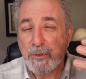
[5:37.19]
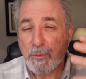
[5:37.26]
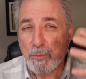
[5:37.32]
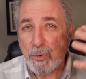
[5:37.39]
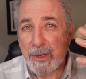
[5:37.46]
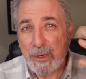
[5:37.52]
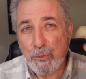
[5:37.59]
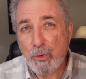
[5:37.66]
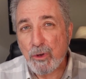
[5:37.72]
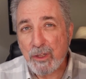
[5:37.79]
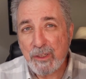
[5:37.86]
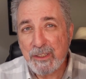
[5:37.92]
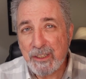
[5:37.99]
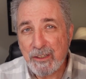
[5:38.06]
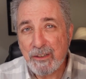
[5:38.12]
Your brain will
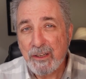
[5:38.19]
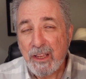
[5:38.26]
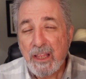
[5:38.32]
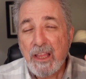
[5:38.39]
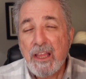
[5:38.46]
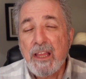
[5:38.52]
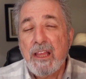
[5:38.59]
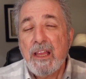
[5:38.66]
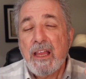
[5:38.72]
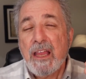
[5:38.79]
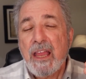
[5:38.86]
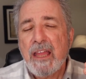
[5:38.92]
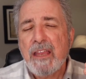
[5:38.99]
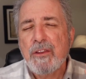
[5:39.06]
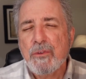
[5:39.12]
clear,
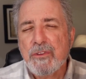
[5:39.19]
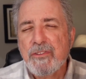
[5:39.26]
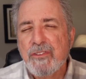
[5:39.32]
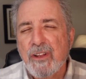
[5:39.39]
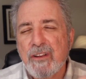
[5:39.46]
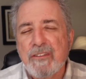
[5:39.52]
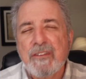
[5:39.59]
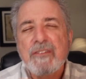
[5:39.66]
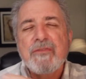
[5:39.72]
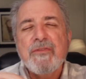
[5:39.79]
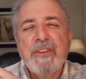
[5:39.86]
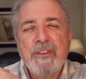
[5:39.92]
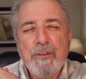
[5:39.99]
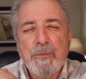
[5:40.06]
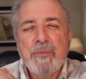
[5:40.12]
and you will start to
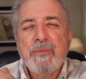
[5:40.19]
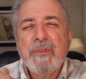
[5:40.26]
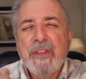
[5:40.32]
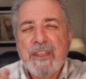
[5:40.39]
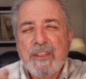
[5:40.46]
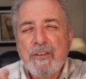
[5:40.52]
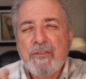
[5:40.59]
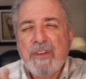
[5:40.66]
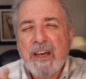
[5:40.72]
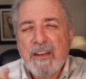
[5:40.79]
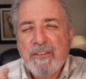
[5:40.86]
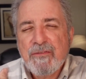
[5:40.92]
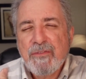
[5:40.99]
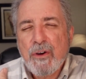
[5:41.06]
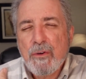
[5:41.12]
feel like you've got
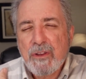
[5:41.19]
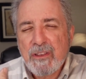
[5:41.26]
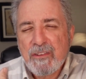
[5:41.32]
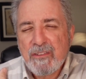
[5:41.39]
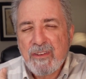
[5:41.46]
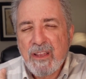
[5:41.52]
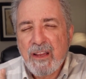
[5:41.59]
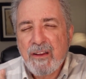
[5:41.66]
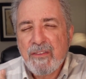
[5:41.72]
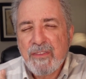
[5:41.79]
to focus now.